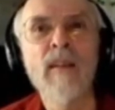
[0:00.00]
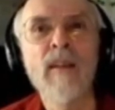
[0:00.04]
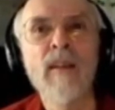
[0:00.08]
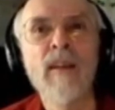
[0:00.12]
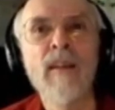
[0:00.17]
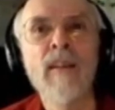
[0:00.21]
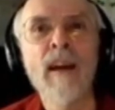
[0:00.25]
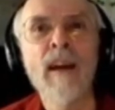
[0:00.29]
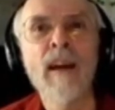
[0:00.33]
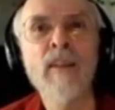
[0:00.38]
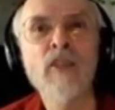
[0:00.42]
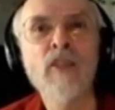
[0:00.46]

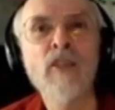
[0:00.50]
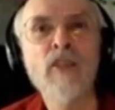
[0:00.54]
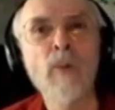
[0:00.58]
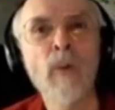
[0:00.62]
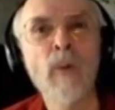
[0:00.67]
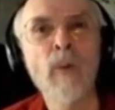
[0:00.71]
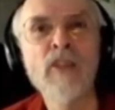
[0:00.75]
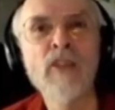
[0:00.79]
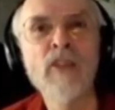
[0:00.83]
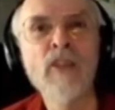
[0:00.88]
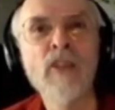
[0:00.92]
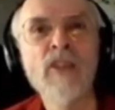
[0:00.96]
touch
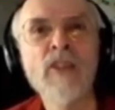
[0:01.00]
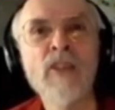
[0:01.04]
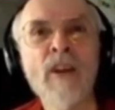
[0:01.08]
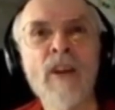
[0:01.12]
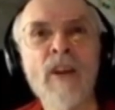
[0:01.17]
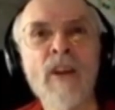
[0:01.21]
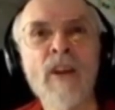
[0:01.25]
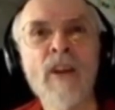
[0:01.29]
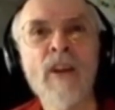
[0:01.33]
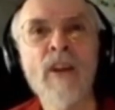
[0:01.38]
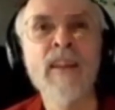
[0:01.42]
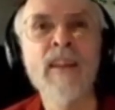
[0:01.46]
switches on
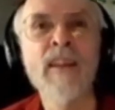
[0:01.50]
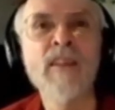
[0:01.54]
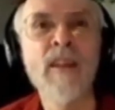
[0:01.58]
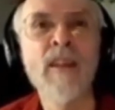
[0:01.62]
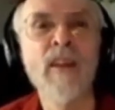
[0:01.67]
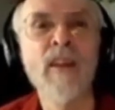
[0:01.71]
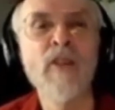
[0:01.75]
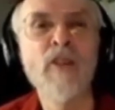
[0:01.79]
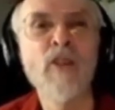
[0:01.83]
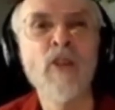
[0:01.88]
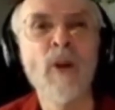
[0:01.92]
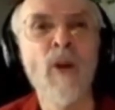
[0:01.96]
the ends of their
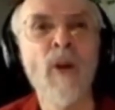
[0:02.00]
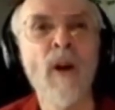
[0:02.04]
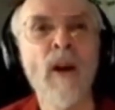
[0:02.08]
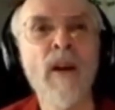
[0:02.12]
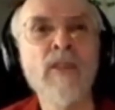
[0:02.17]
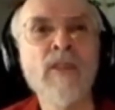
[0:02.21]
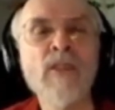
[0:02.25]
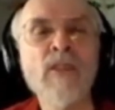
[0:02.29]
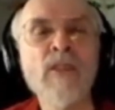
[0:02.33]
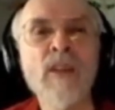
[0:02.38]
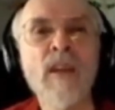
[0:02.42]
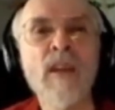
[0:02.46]

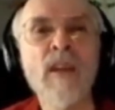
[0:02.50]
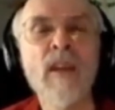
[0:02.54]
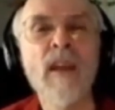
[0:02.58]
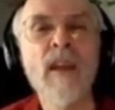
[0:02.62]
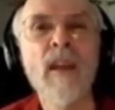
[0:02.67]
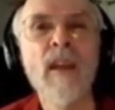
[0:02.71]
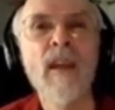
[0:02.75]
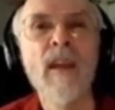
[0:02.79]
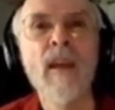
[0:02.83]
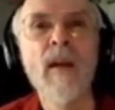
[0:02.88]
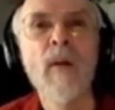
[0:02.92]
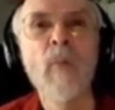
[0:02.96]
swords,
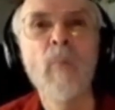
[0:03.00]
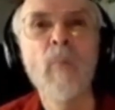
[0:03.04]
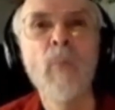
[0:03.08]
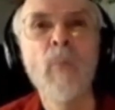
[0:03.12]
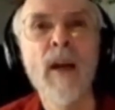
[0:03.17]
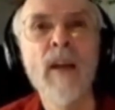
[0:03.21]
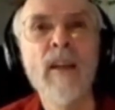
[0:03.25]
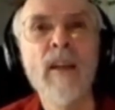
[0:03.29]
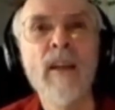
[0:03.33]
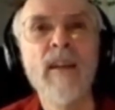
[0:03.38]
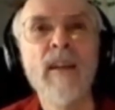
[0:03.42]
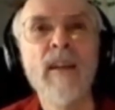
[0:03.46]
but